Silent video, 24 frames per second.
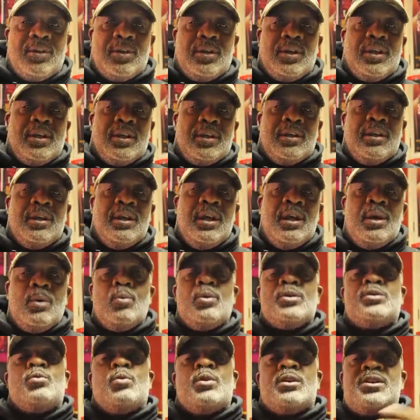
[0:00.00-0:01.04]
here,
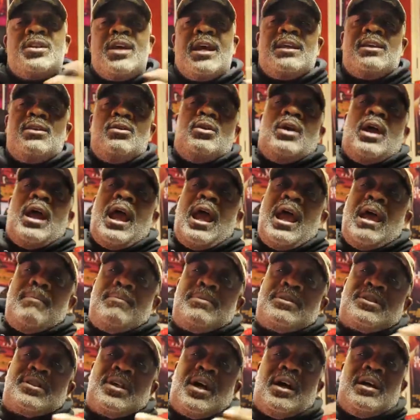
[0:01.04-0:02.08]
which would take you to
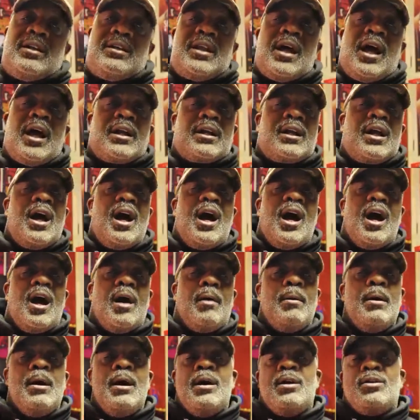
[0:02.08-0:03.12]

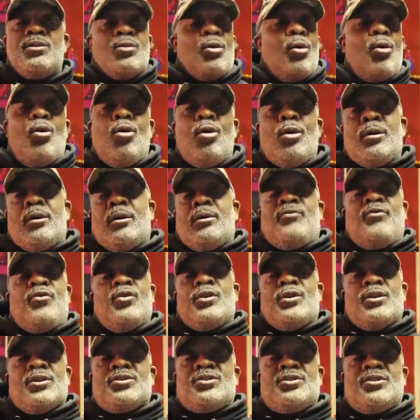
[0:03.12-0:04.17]
Amazon.com to order it
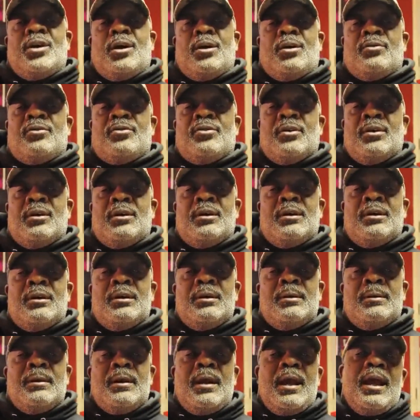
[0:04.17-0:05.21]
for yourself.
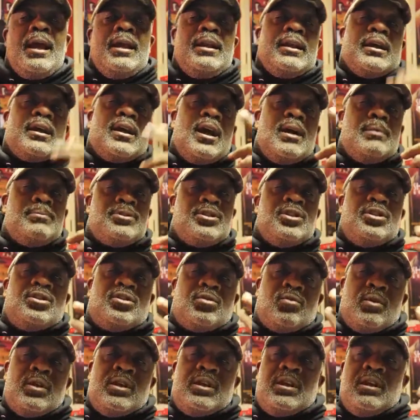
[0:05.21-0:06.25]
And it comes in
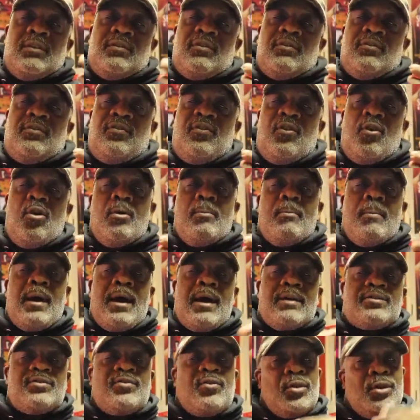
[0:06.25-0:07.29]
3 different
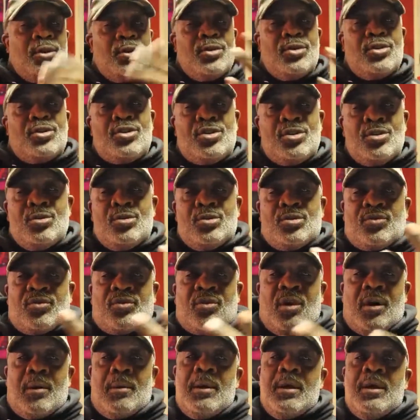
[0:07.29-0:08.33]
formats for you to choose
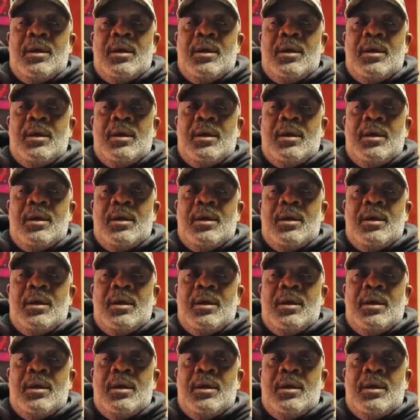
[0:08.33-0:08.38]
from: